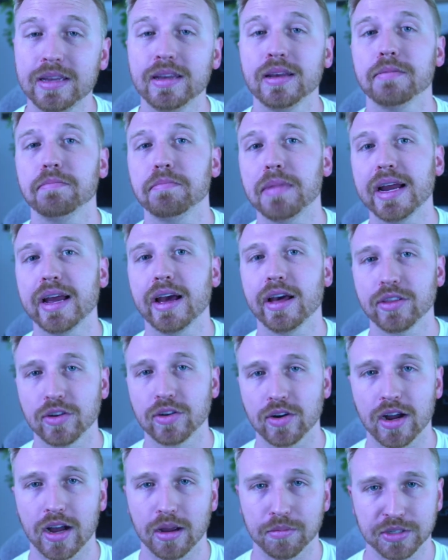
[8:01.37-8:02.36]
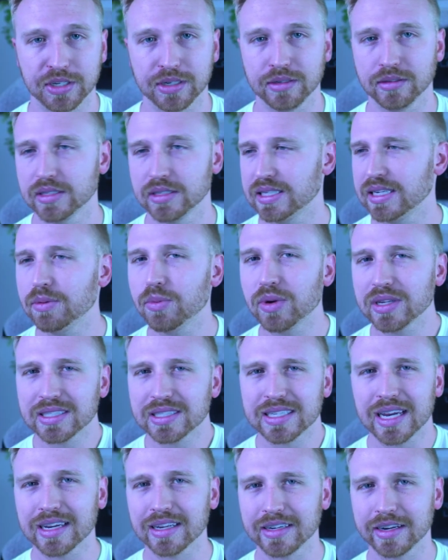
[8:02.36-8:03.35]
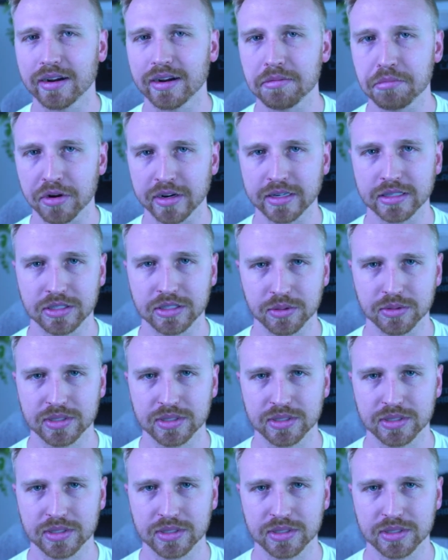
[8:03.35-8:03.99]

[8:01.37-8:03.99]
my other option. See what secondary brings you.